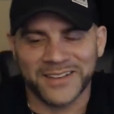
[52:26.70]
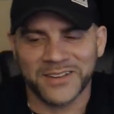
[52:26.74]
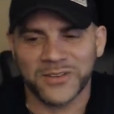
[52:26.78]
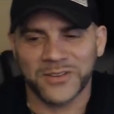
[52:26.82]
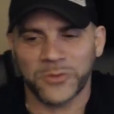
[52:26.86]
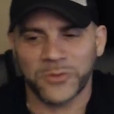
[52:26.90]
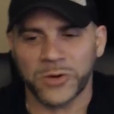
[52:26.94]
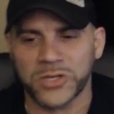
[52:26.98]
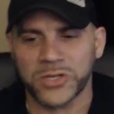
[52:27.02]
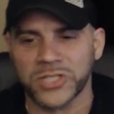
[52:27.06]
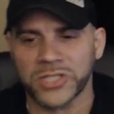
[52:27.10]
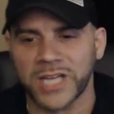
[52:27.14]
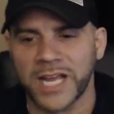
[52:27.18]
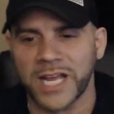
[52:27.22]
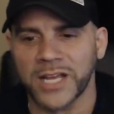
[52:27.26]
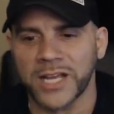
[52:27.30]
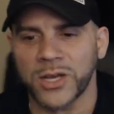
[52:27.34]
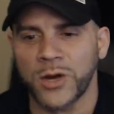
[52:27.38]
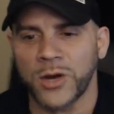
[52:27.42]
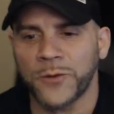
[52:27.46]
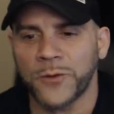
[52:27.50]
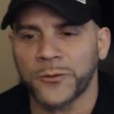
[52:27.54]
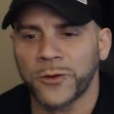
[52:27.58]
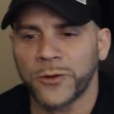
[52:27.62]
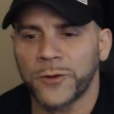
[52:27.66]
Where should I
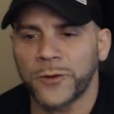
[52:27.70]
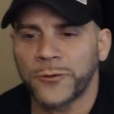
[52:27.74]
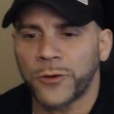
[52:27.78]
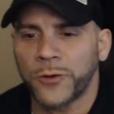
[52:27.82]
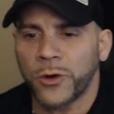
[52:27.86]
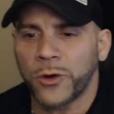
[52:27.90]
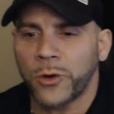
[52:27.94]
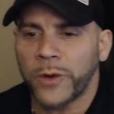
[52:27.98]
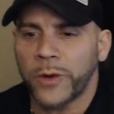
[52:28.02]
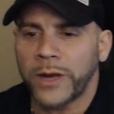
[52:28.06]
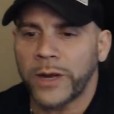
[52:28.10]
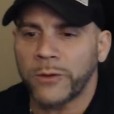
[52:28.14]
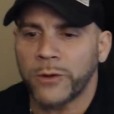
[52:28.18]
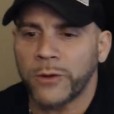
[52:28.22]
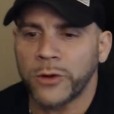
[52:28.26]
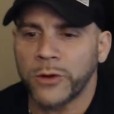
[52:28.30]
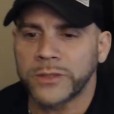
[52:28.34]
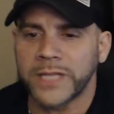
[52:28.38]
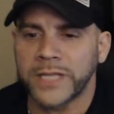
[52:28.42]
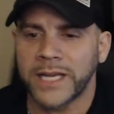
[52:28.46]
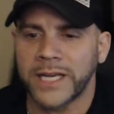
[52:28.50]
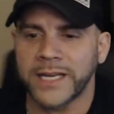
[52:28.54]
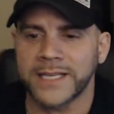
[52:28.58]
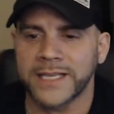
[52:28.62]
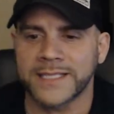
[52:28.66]
go for a four weight
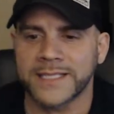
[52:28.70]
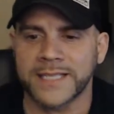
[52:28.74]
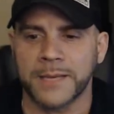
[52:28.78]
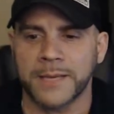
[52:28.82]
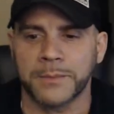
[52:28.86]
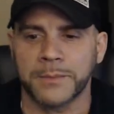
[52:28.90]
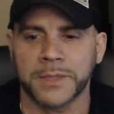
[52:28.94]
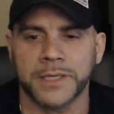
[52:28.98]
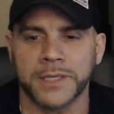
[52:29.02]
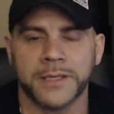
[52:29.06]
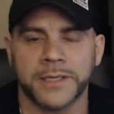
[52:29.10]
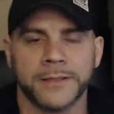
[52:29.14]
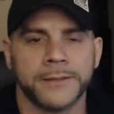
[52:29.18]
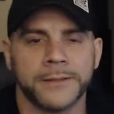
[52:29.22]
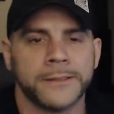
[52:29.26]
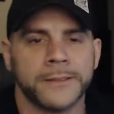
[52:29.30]
rotating assembly?